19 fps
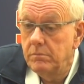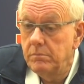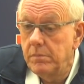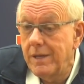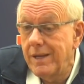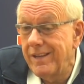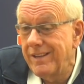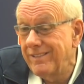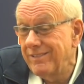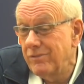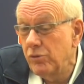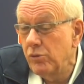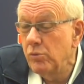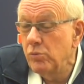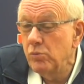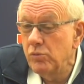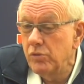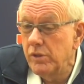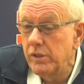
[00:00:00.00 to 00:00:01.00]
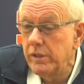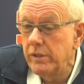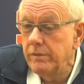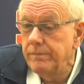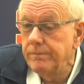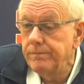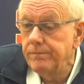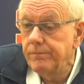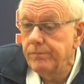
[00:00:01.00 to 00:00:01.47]
by
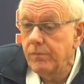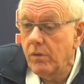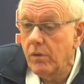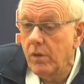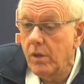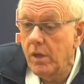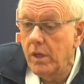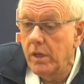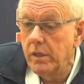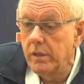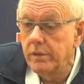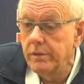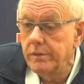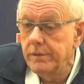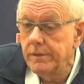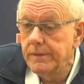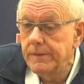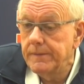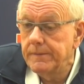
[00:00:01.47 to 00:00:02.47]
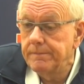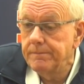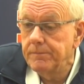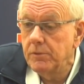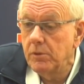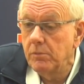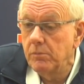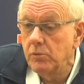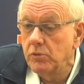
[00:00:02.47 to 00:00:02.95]
Tuesday, and
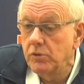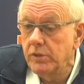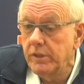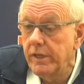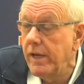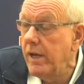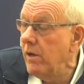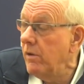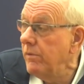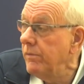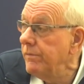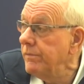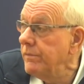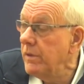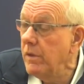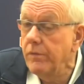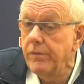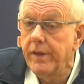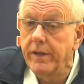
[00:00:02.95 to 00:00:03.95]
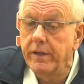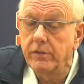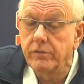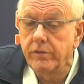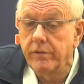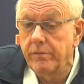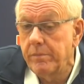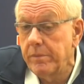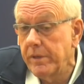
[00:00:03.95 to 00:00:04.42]
we'll see how that
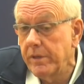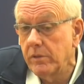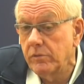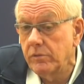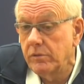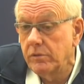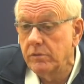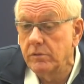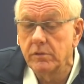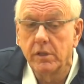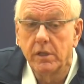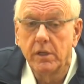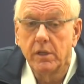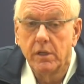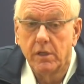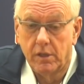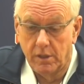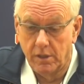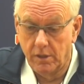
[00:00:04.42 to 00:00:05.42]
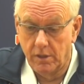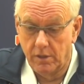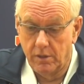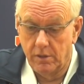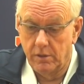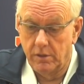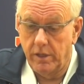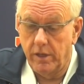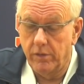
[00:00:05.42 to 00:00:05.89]
is. Everybody else is
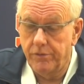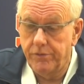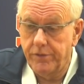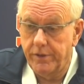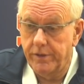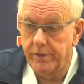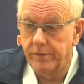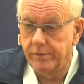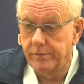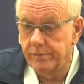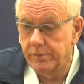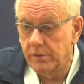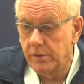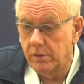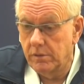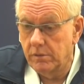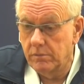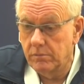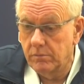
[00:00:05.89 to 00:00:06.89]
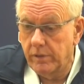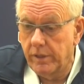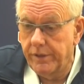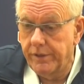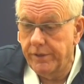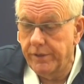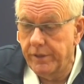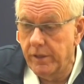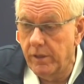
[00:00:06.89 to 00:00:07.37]
healthy and
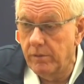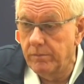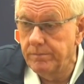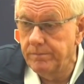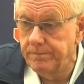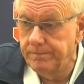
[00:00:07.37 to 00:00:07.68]
ready to go.